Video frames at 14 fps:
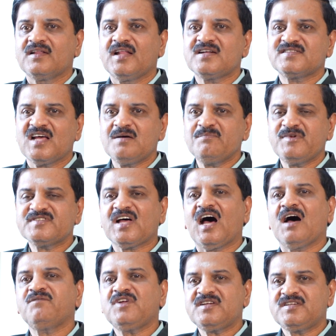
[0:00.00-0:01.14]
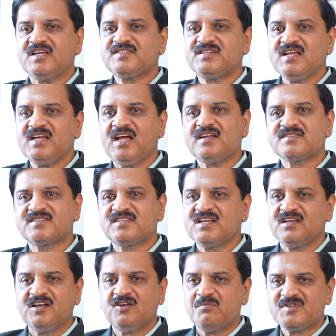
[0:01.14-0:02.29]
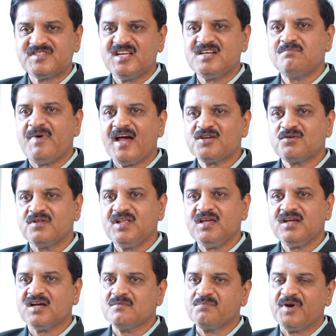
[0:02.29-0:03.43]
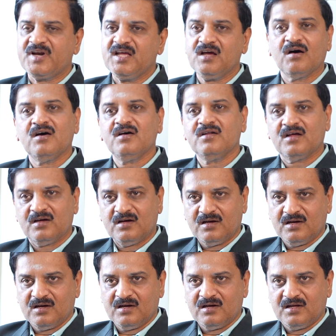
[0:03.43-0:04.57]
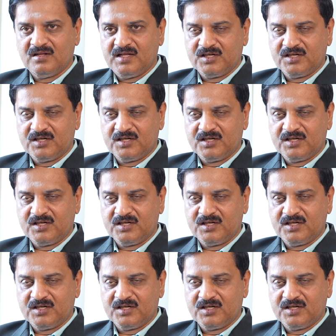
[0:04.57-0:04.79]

that samples after testing it is sent it will be sent back to the company or uh, uh,